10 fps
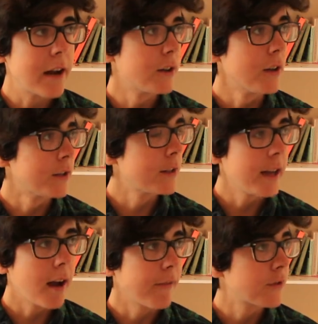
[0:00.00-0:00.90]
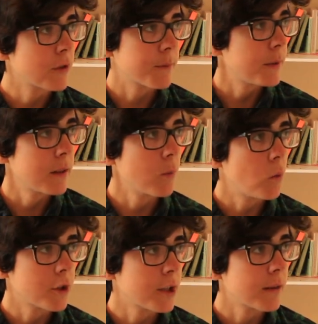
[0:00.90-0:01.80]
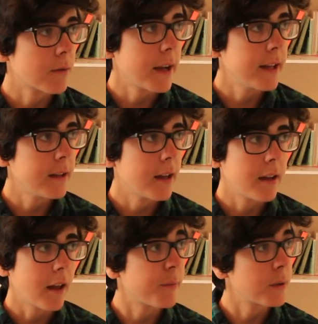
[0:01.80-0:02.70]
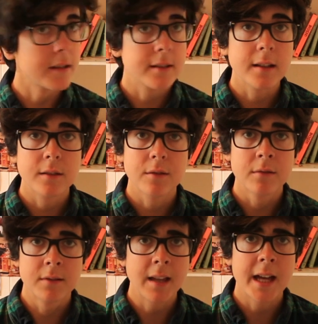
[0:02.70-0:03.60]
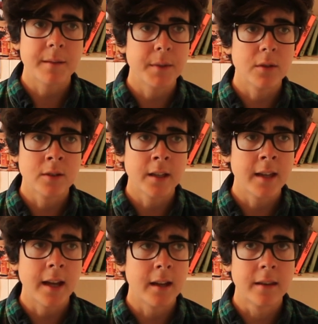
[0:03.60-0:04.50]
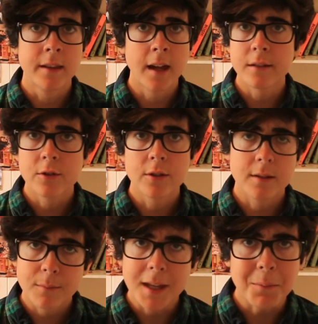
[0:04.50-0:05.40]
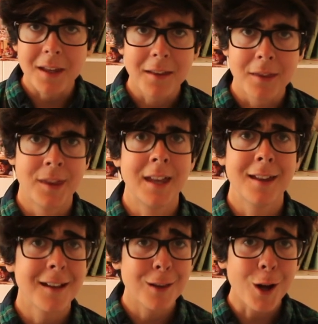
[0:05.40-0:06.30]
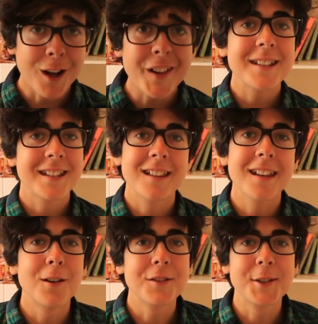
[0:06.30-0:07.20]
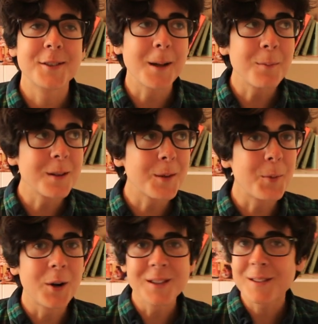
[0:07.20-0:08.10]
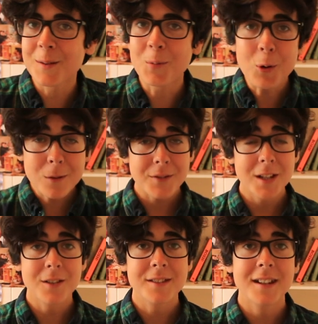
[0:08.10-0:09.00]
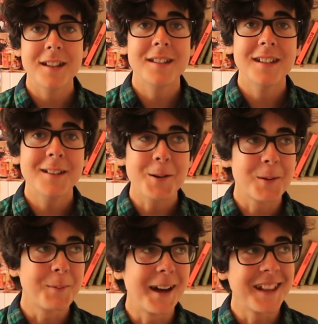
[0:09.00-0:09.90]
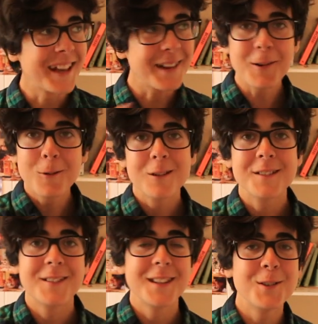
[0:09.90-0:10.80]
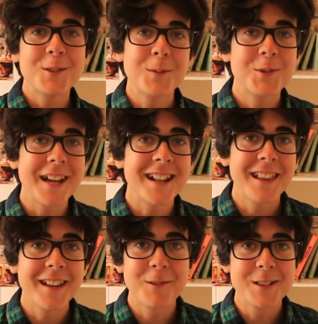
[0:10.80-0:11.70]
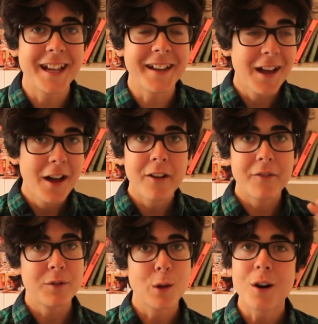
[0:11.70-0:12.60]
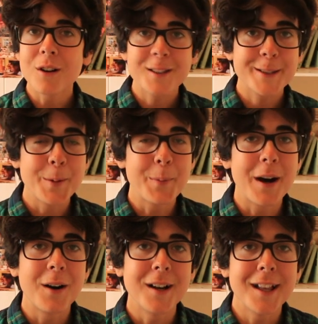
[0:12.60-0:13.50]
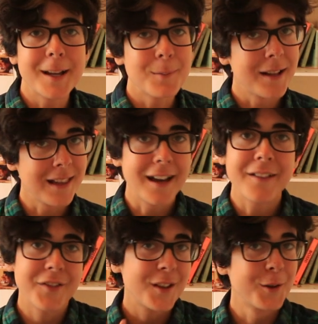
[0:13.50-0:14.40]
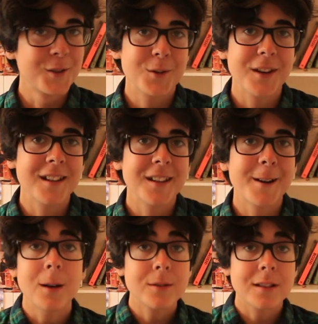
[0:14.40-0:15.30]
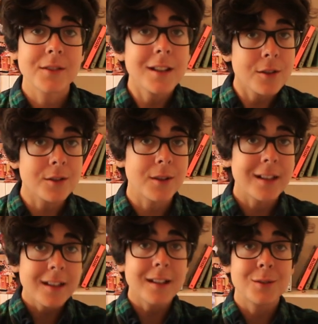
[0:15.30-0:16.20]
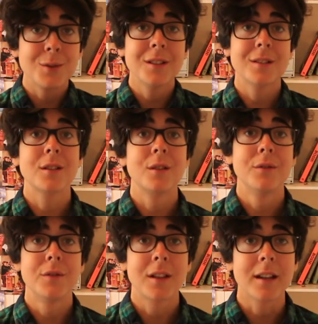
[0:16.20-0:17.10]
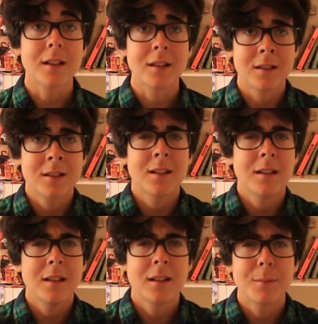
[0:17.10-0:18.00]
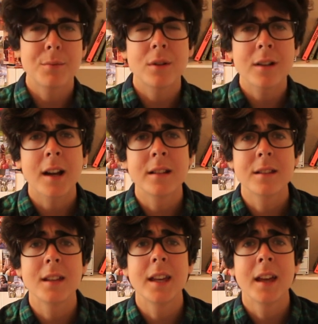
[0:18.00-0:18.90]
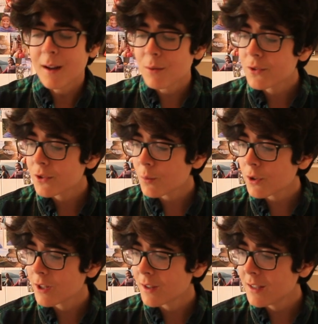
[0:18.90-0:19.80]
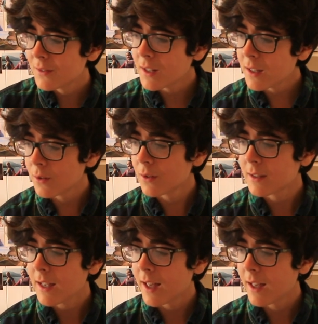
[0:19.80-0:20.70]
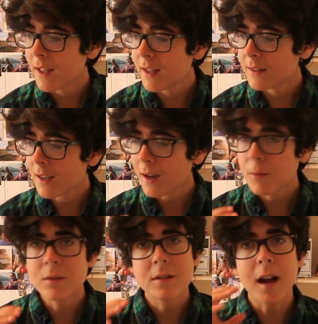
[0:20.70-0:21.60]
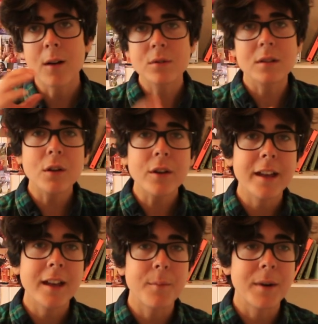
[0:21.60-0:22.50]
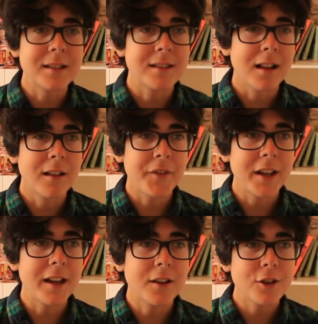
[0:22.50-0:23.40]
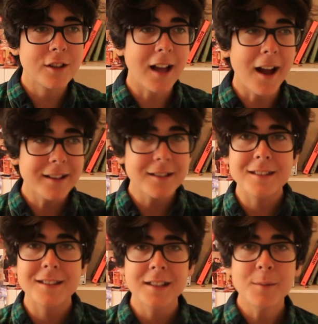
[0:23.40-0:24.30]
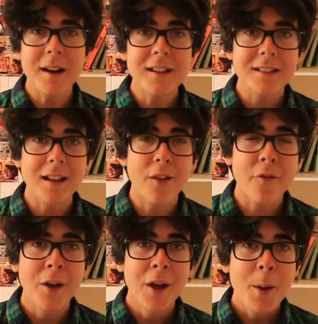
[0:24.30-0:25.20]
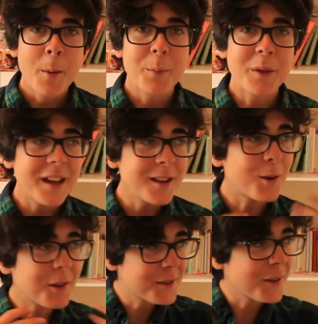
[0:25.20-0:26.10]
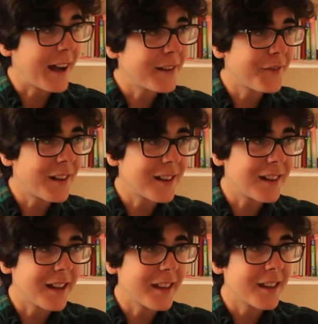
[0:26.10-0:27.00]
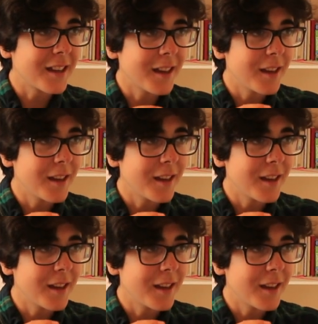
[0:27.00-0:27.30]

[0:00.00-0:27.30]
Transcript: I don't know today I've just been watching the rain and I've been listening to sad music and that just made me think a lot basically I also stumbled upon some old videos that I did on my like old YouTube channel it was like vlogs about like my life in Australia I was living in Australia two years ago for like a study abroad kind of thing and I was just watching these videos and I was I was looking at myself and I could kind of see myself but then it also kind of felt like